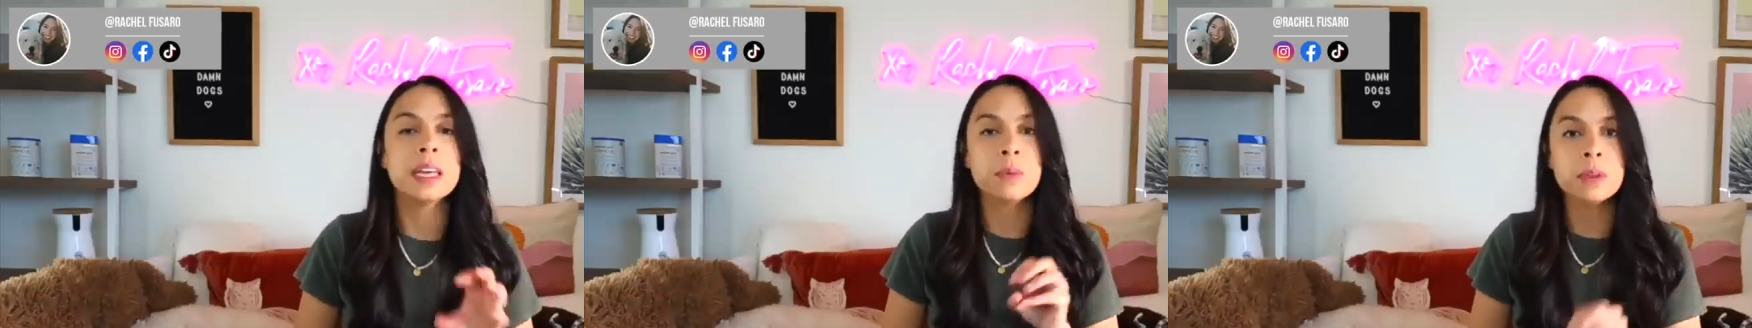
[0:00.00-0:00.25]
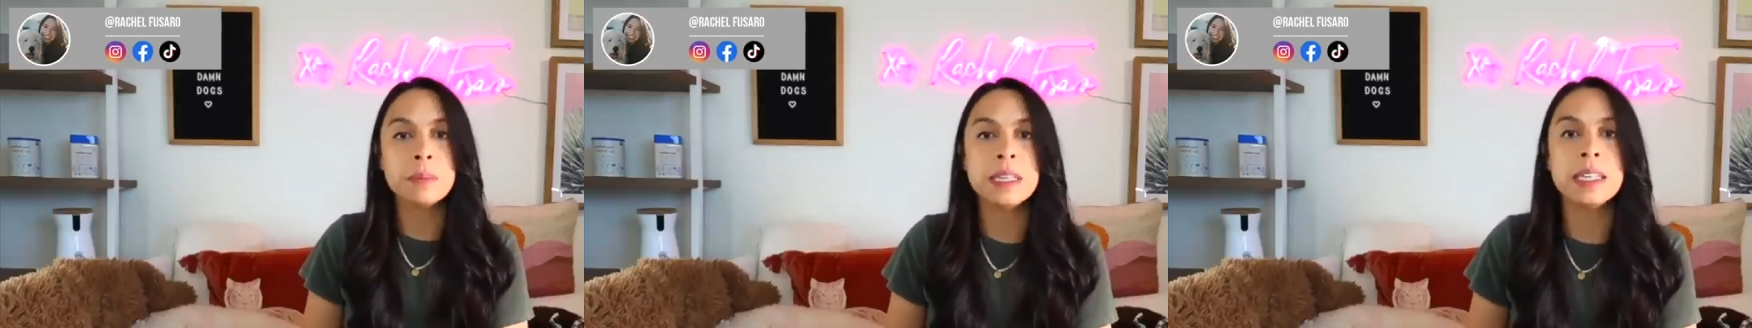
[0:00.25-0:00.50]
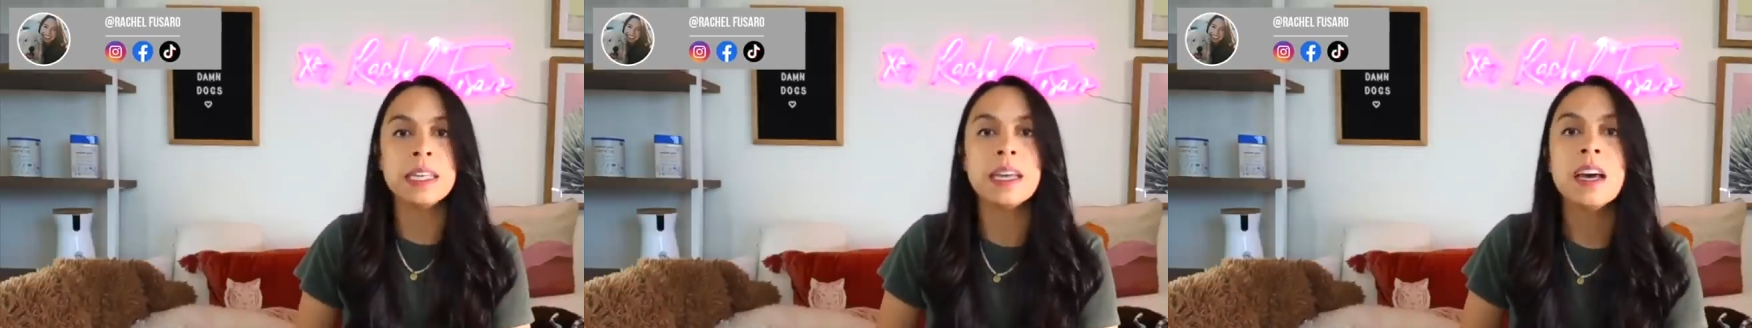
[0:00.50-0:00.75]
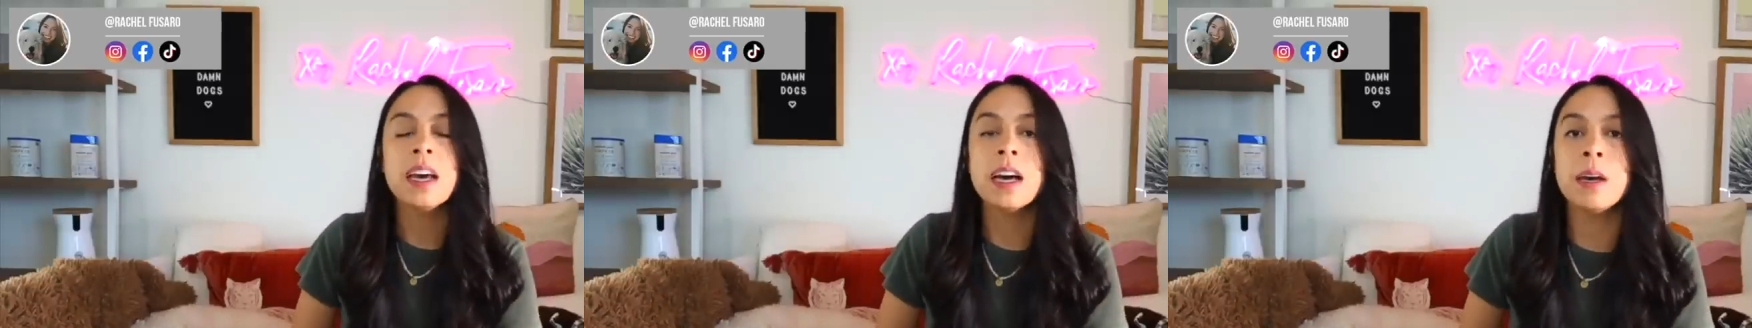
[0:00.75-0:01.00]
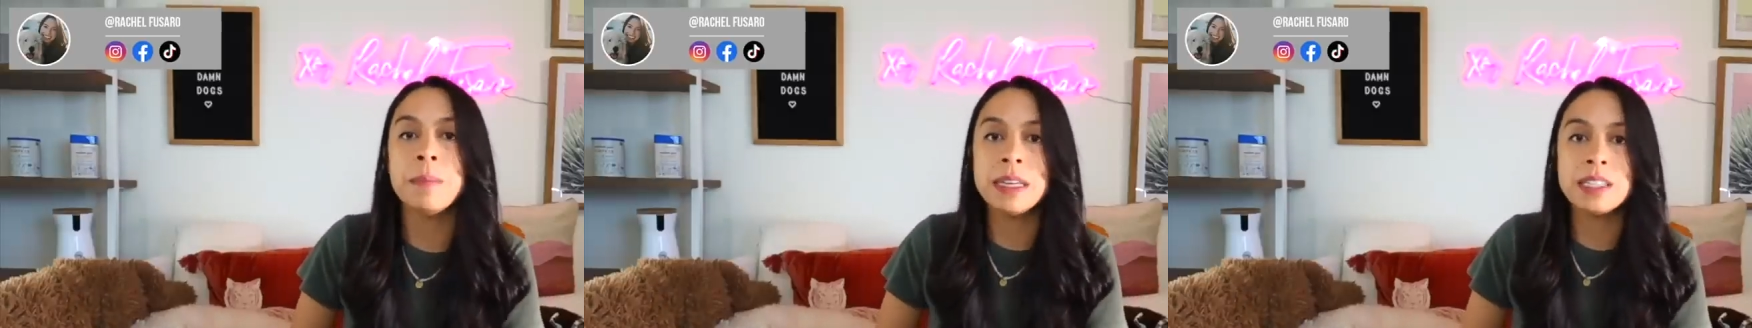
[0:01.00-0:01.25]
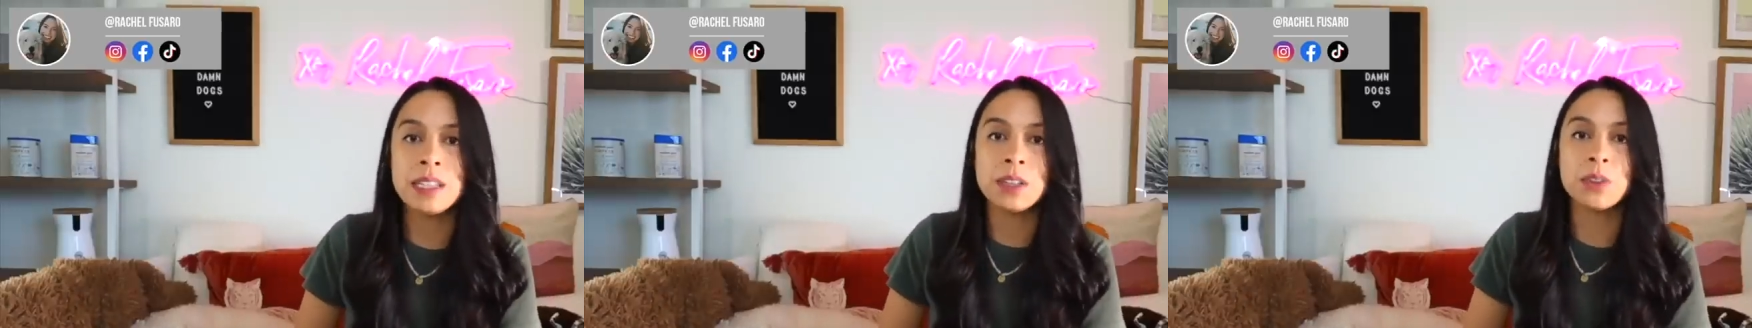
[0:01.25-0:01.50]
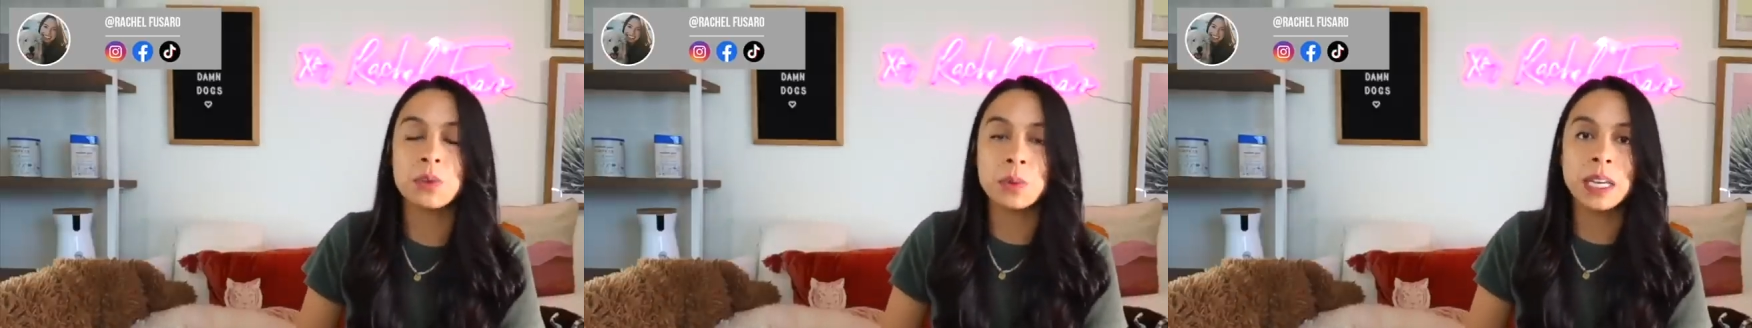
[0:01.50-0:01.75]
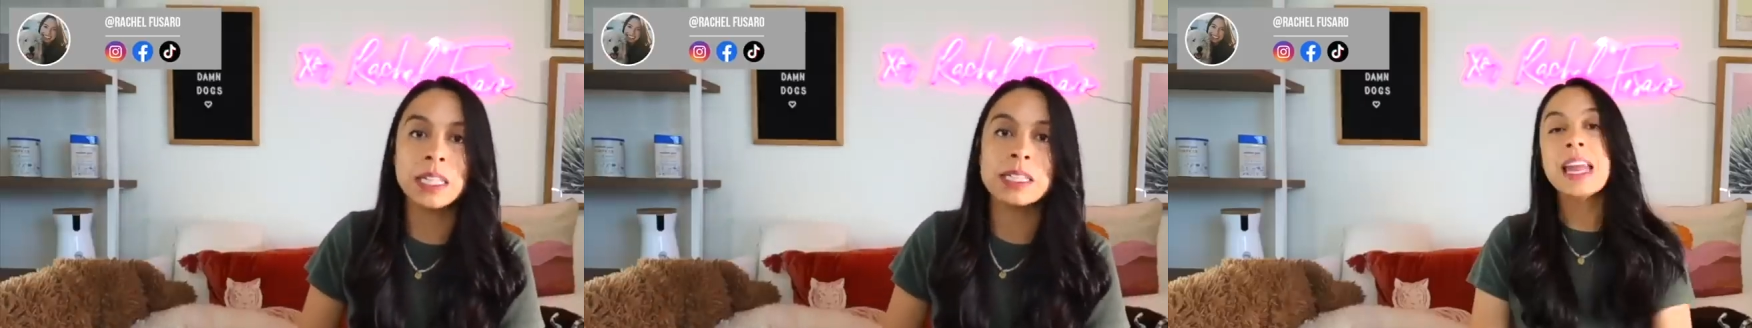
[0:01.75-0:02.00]
it would be the amazing
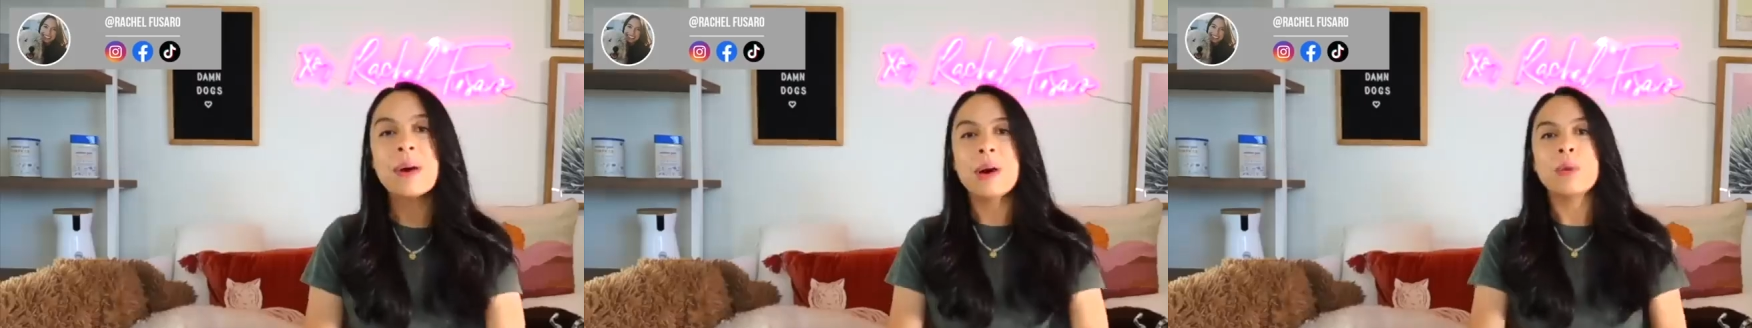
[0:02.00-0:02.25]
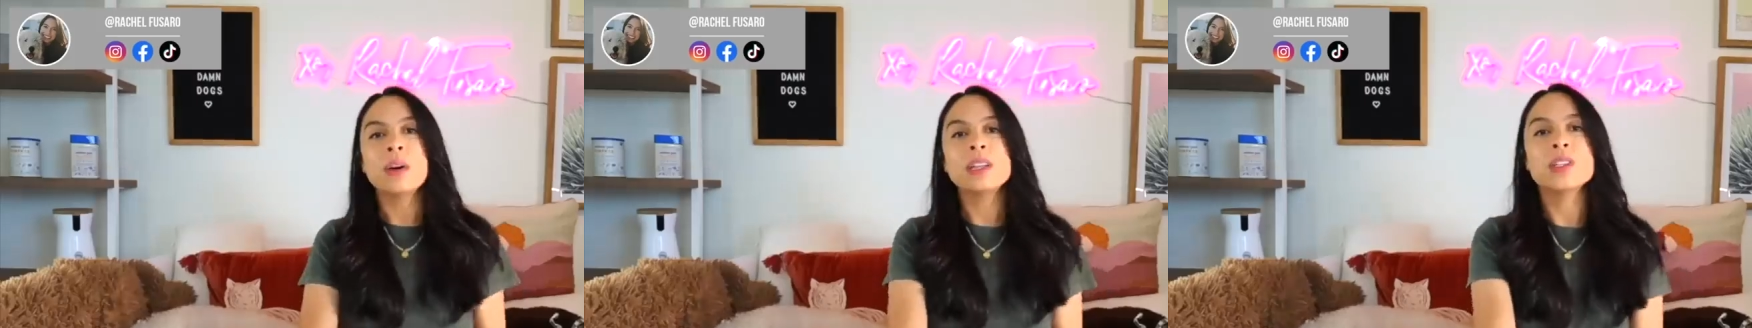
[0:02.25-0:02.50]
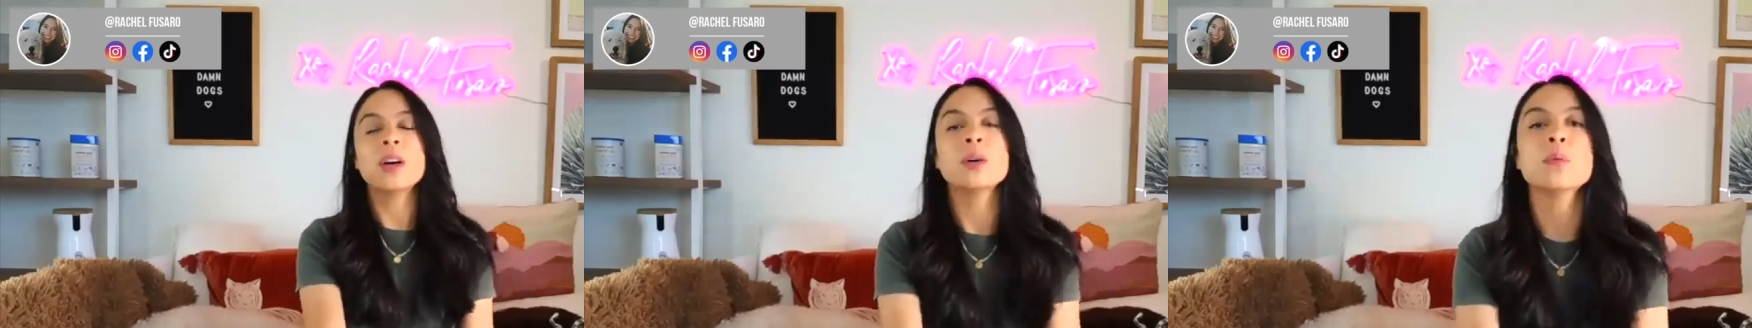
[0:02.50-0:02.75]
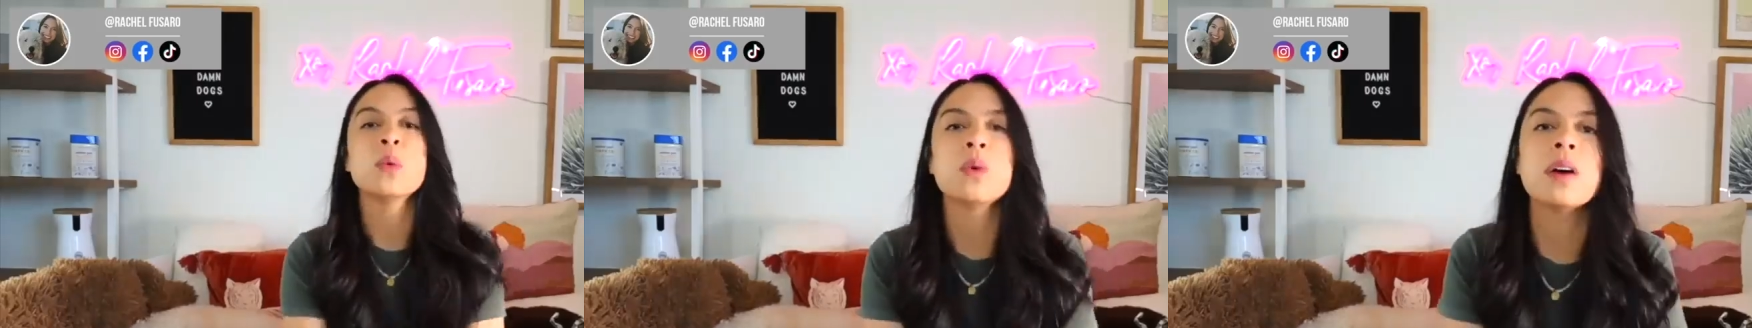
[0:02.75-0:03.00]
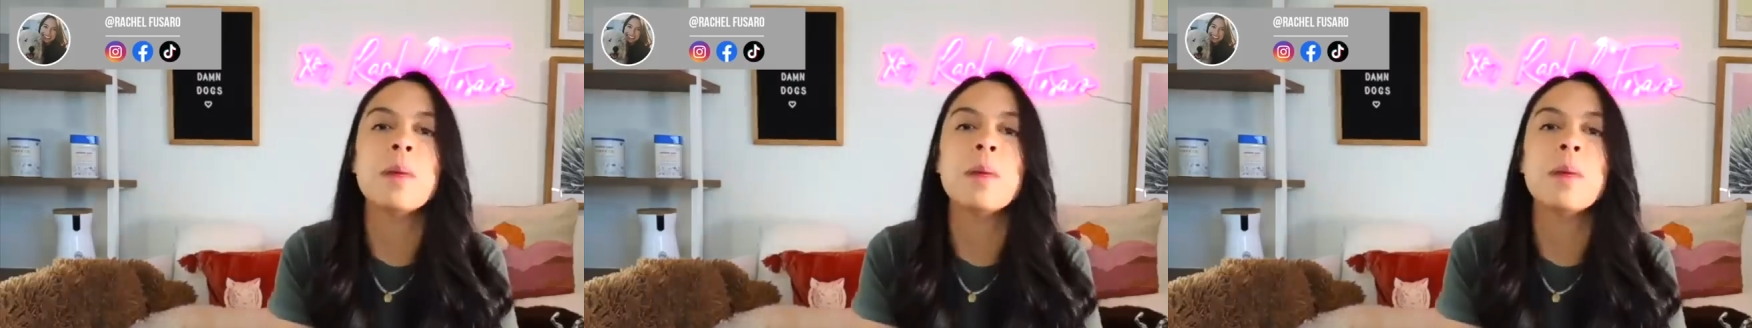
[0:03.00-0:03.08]
grains. Now, I wanna talk more